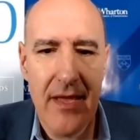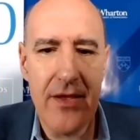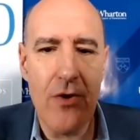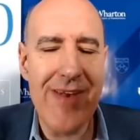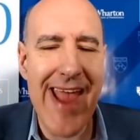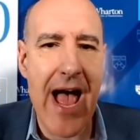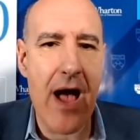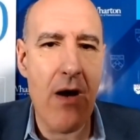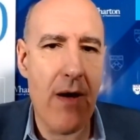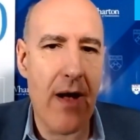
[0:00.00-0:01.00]
you know,
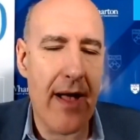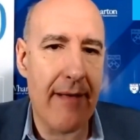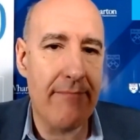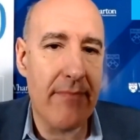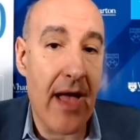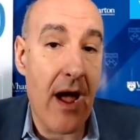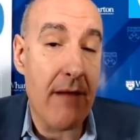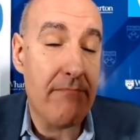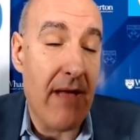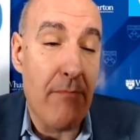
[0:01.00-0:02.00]
now um, are